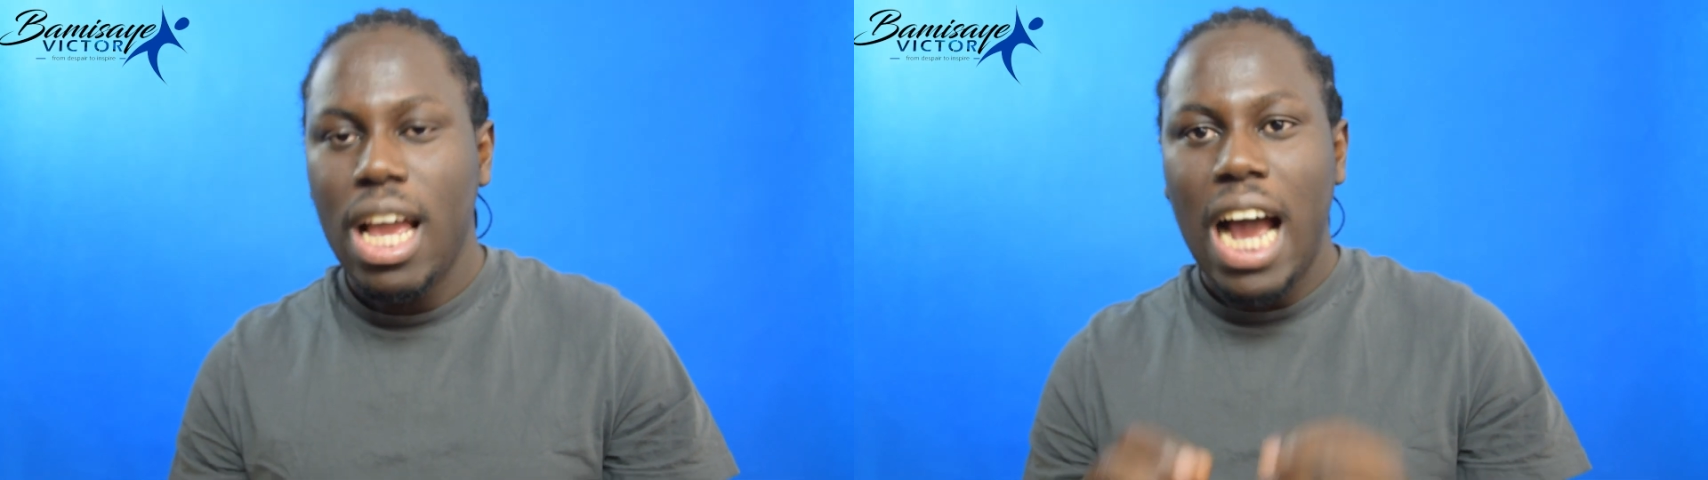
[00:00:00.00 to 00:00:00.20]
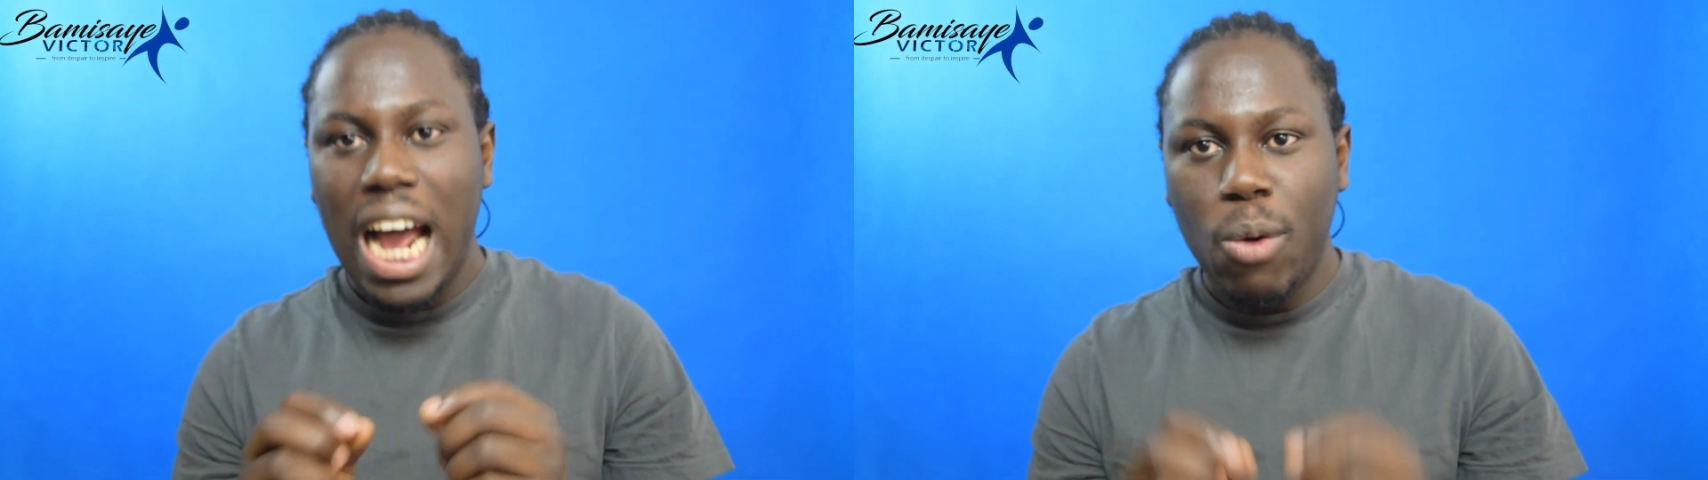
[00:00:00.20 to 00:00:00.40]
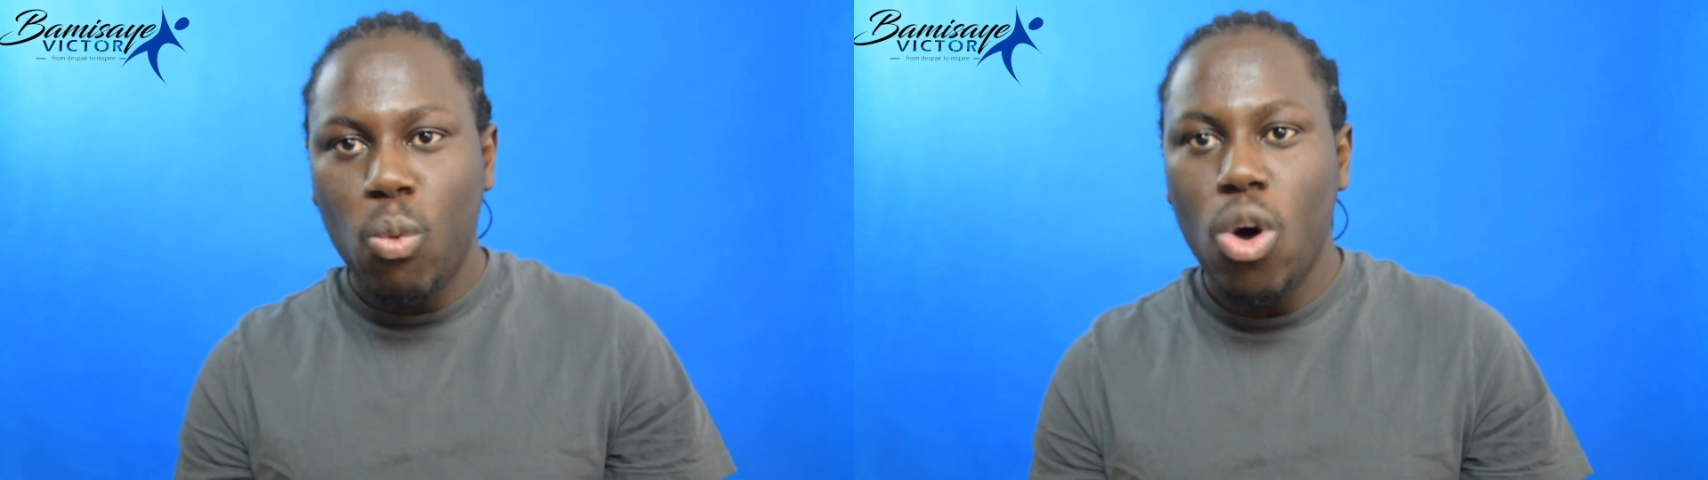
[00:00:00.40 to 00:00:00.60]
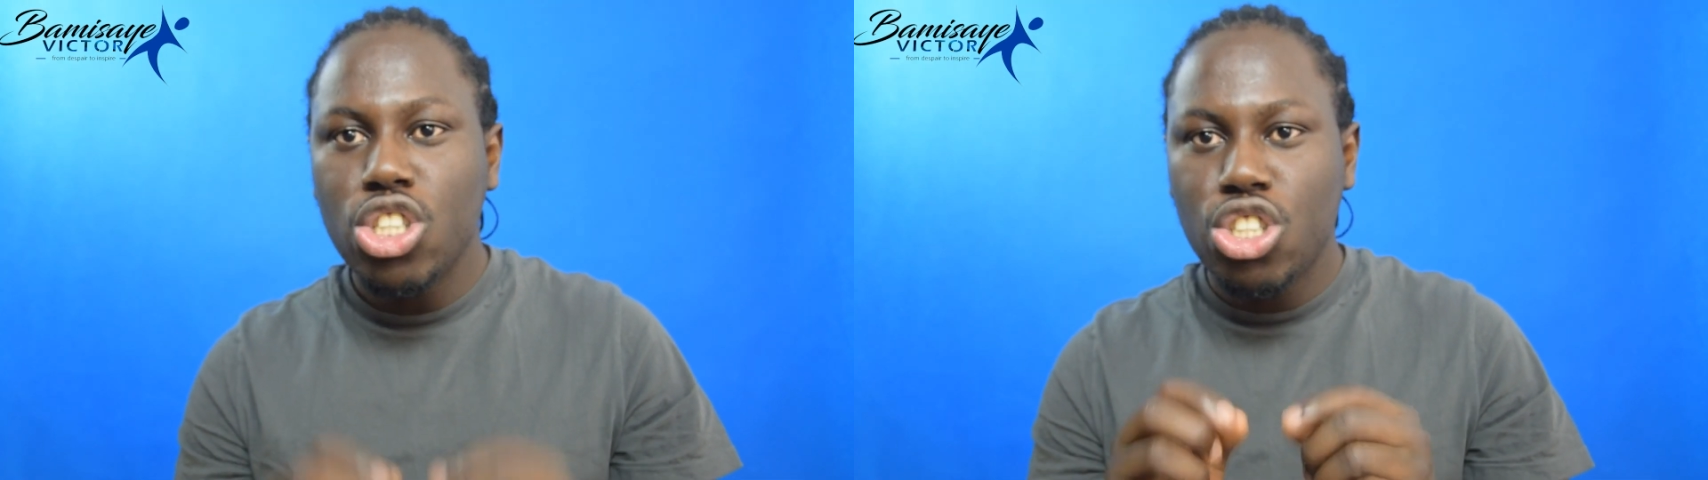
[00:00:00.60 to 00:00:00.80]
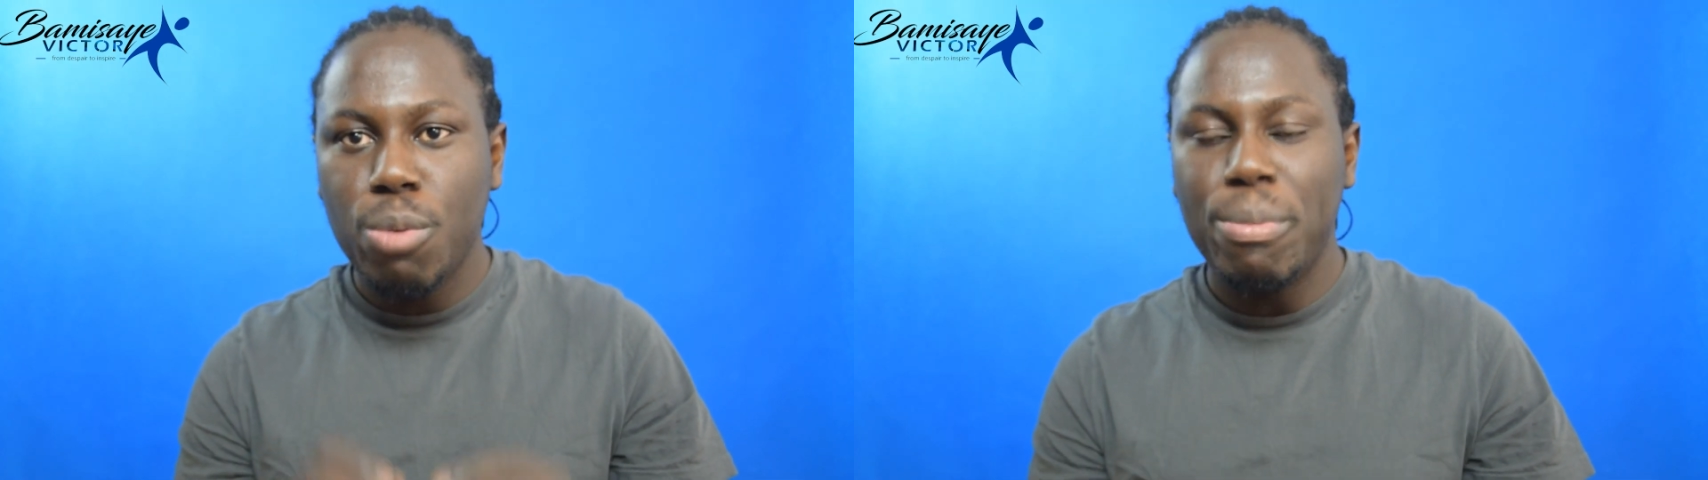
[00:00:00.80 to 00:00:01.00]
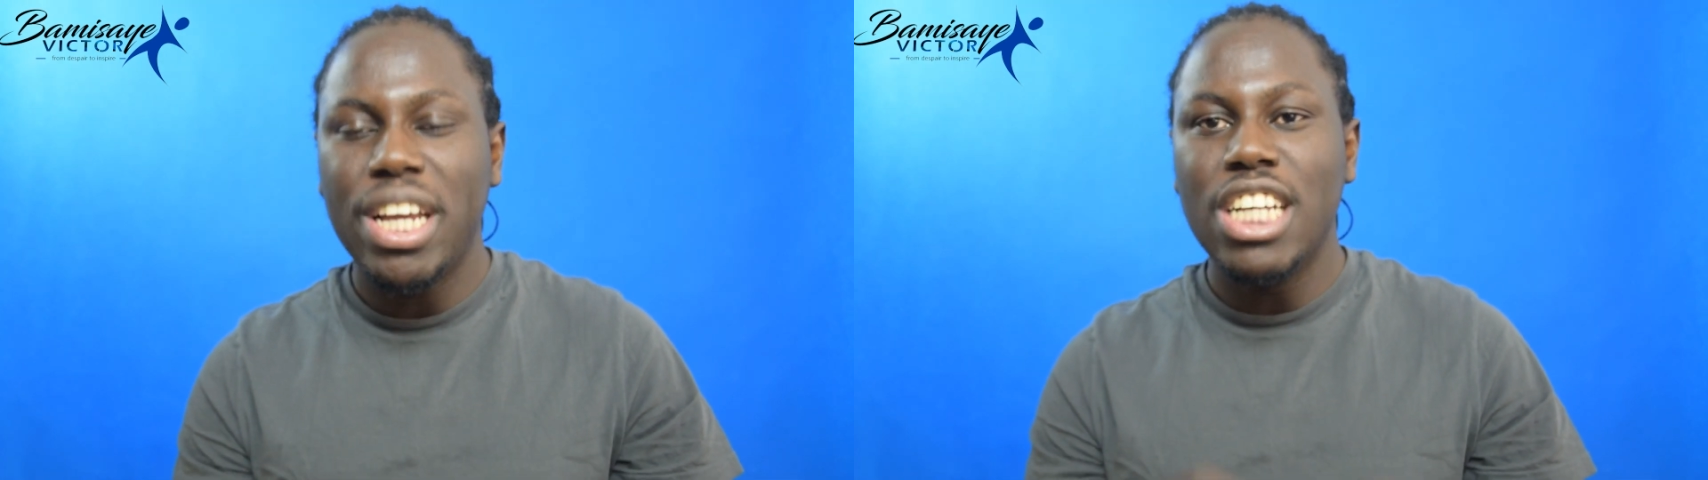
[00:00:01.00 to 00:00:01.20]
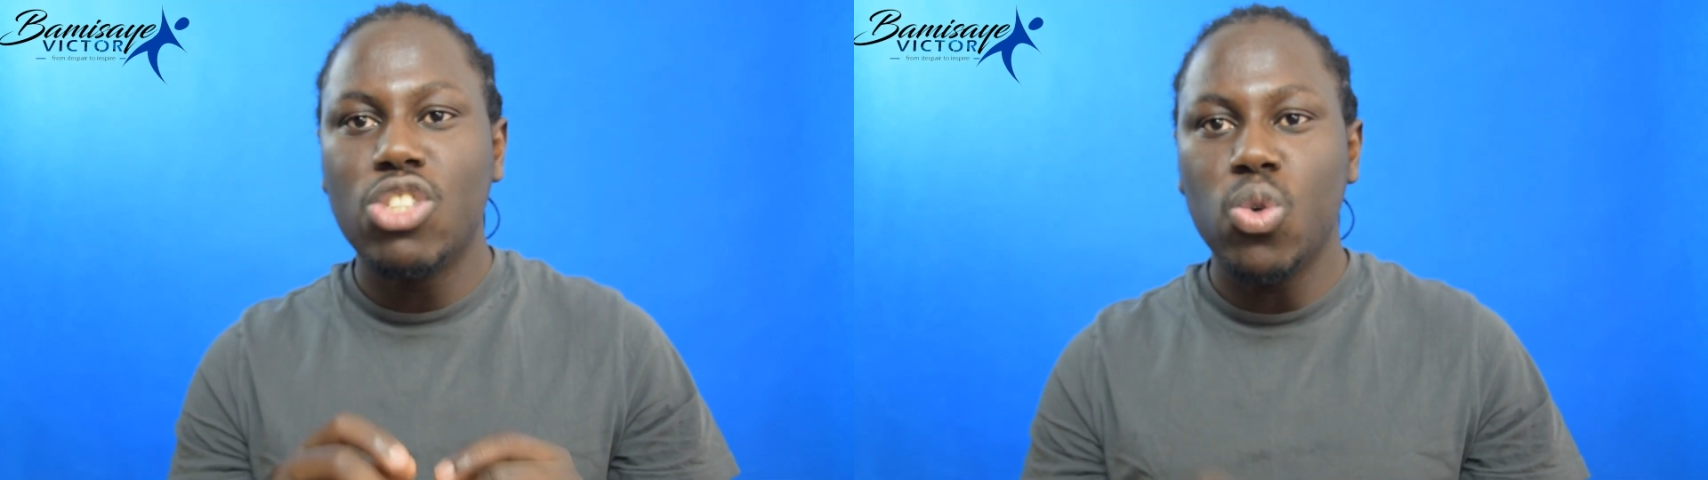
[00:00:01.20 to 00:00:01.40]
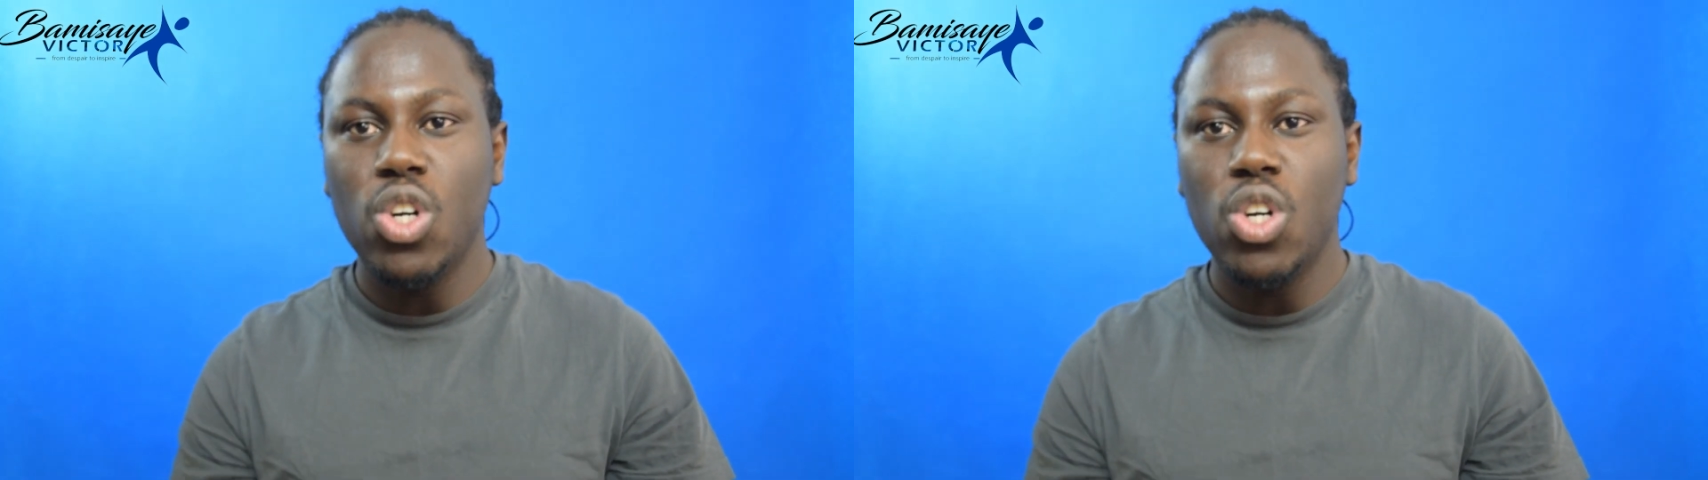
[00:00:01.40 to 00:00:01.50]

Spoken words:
And once you begin to